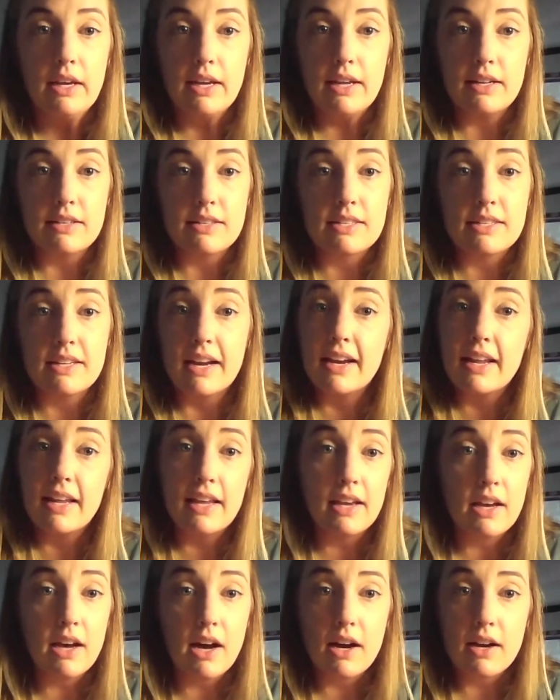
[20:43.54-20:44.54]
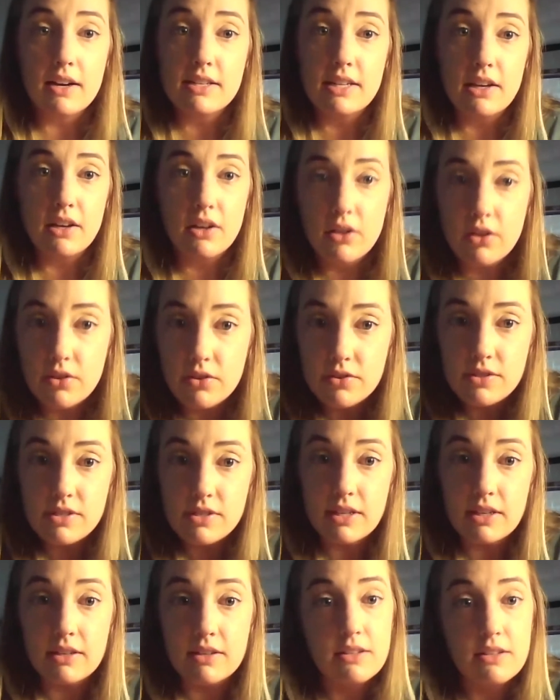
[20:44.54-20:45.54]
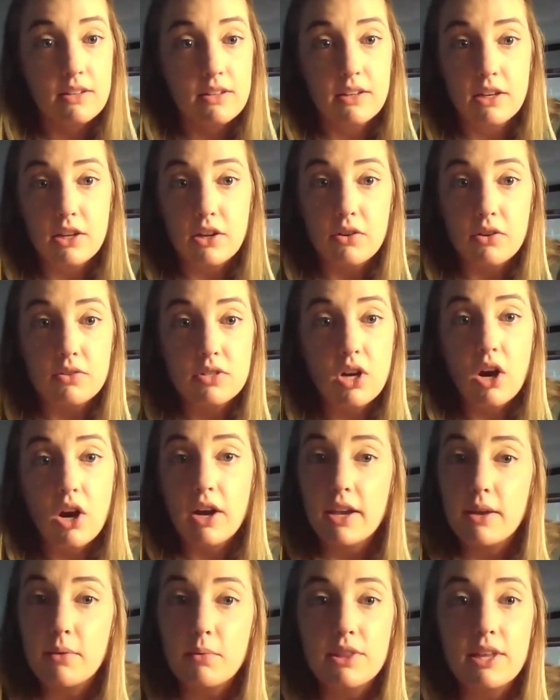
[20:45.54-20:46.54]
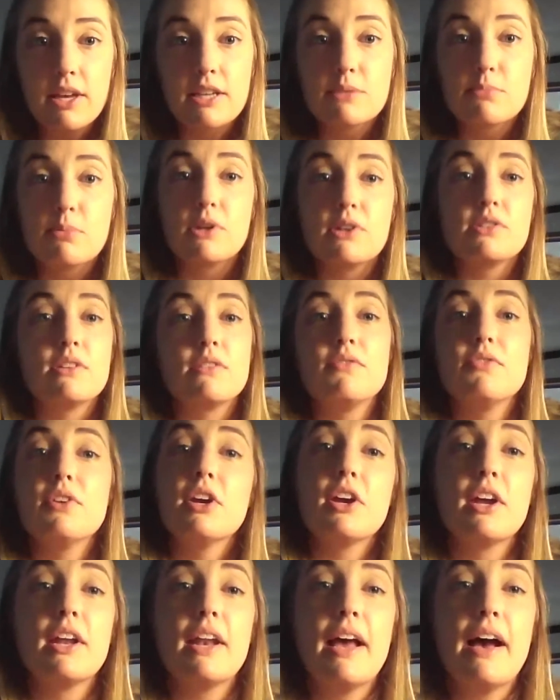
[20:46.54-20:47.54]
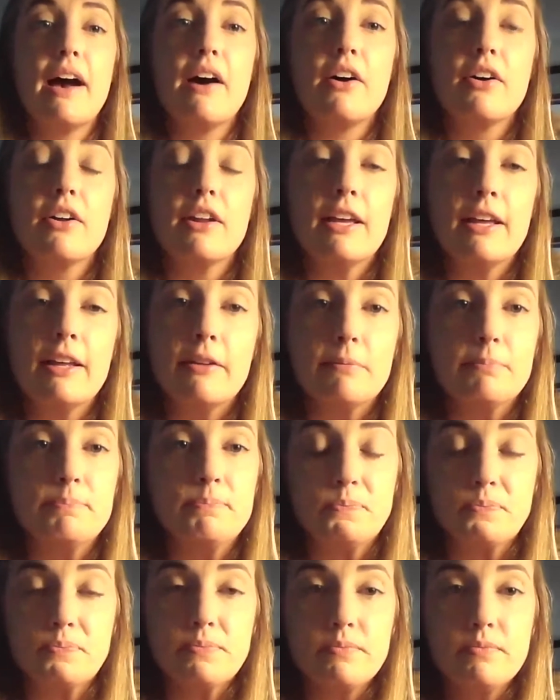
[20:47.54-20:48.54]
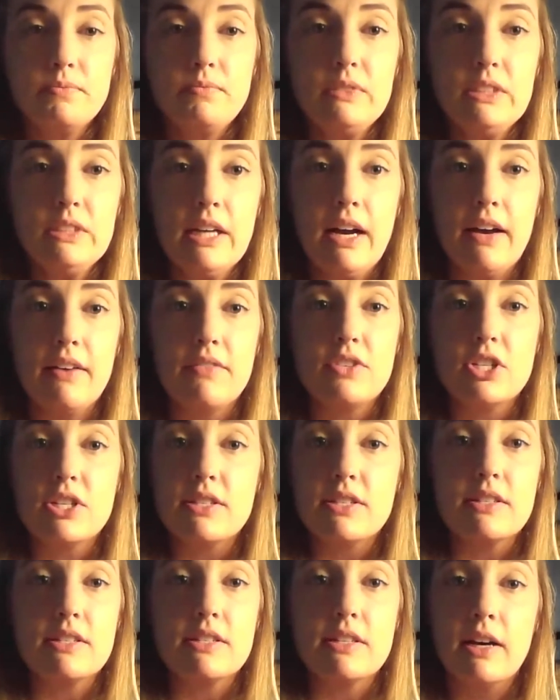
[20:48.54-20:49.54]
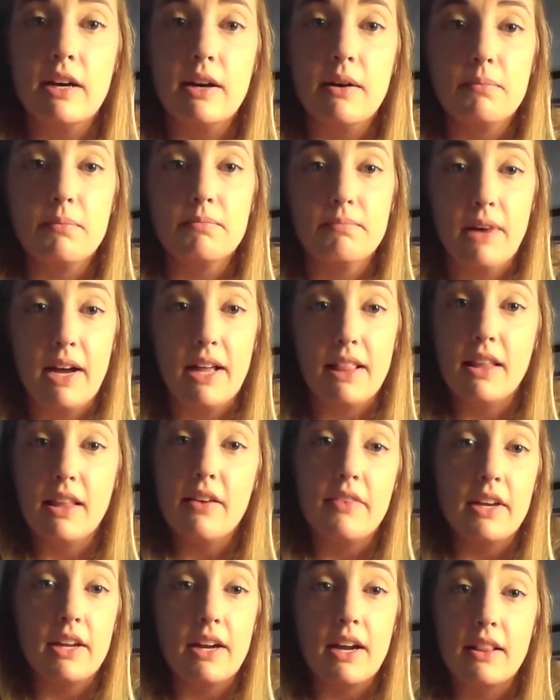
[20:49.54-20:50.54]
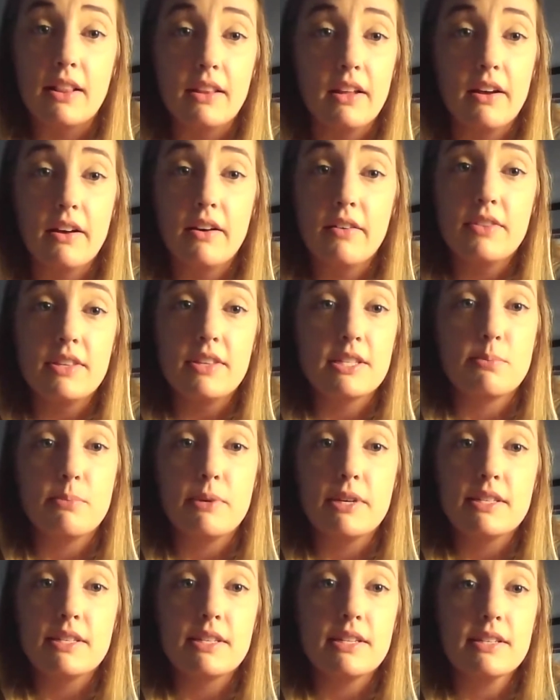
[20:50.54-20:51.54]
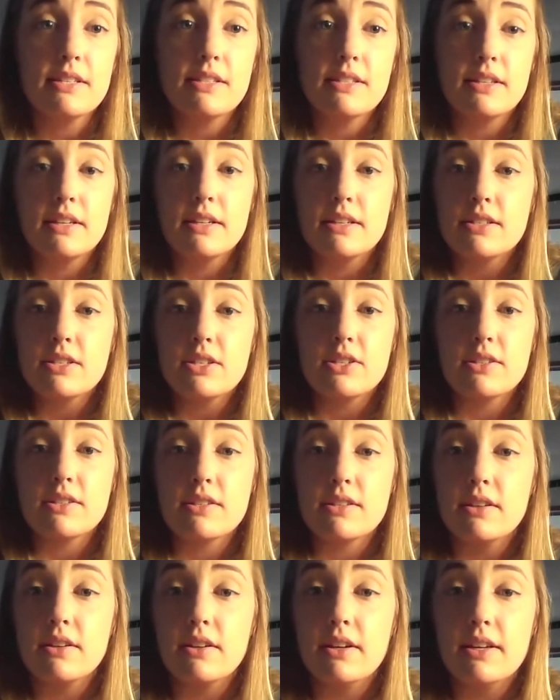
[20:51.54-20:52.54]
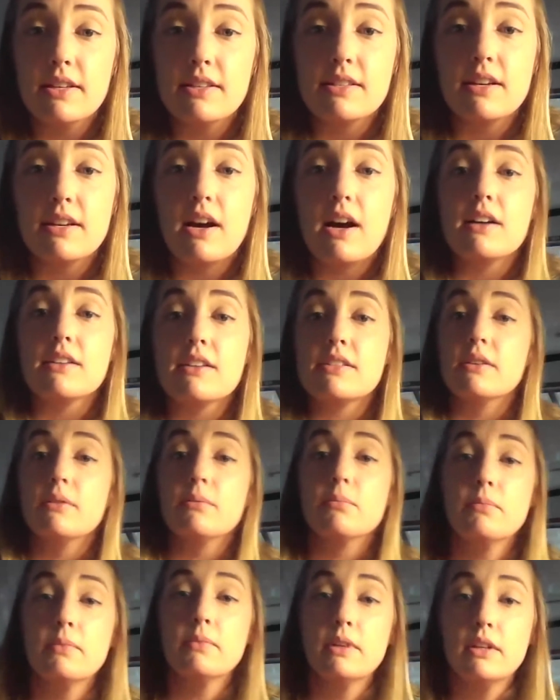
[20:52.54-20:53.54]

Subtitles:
studying cocktails and, you know, talking with experts and figuring out. And I've just, I love it. I love this business, and it's just, it's an awesome